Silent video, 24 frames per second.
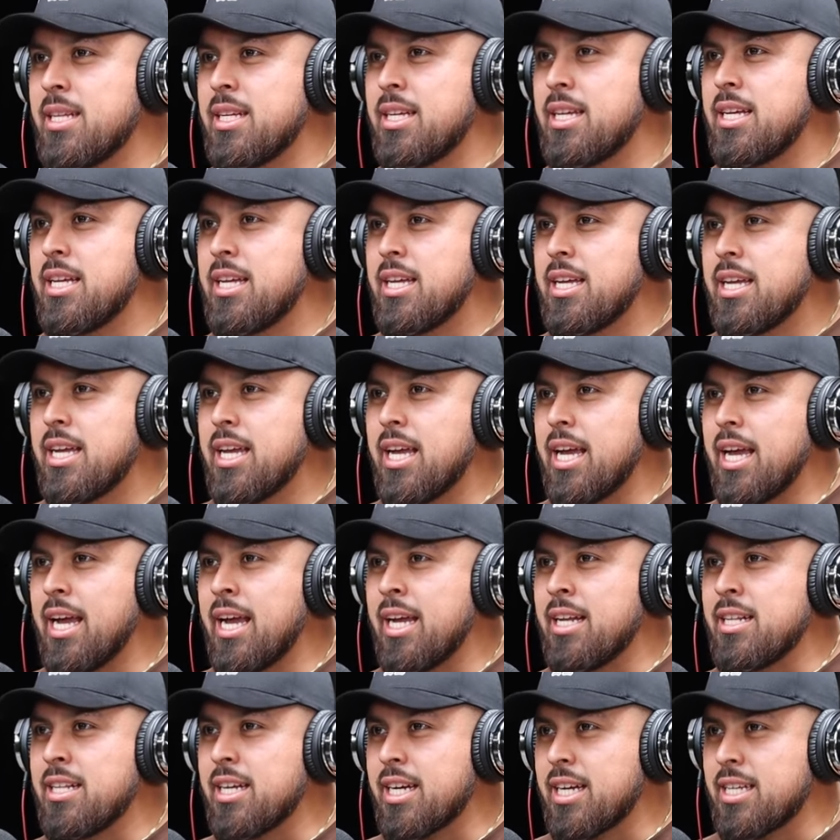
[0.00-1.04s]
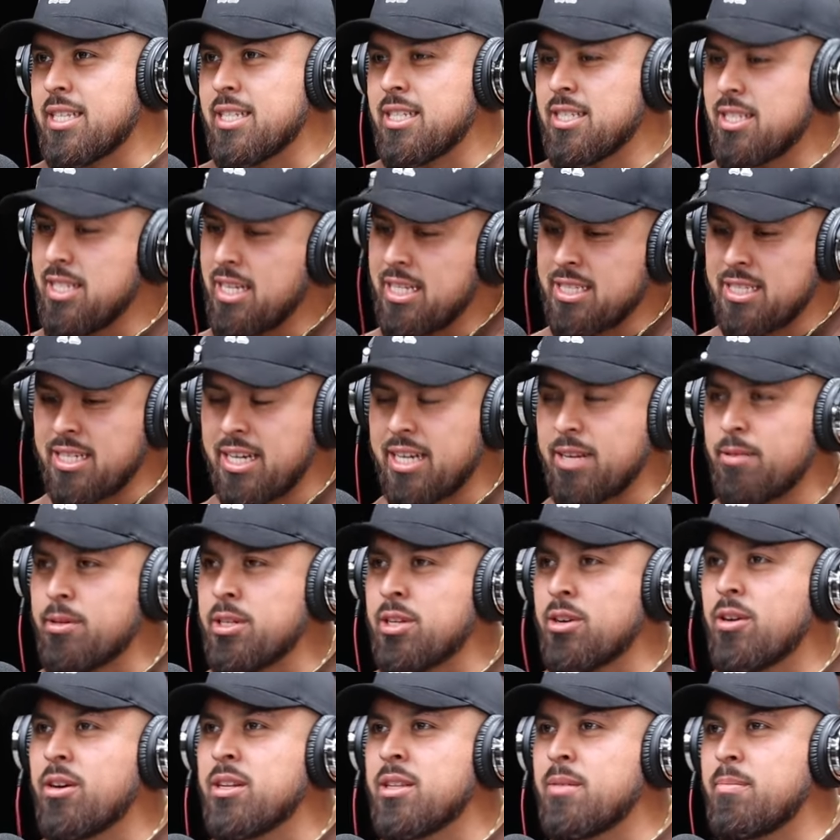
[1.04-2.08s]
Yes. And look at this. It's like when
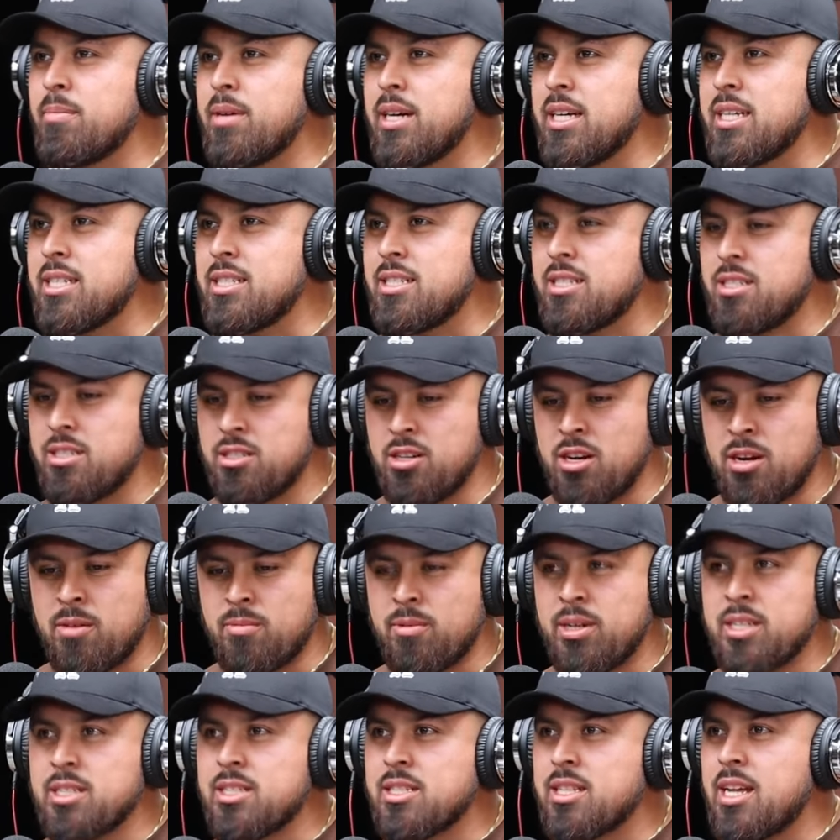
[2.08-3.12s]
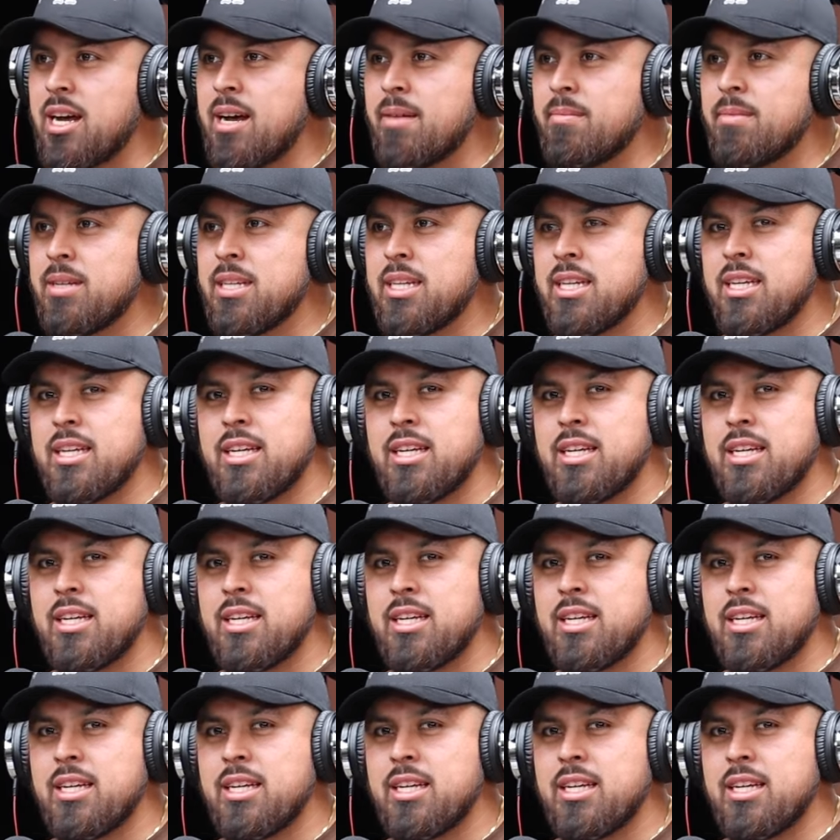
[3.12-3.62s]
you go on the bus, you're at one stop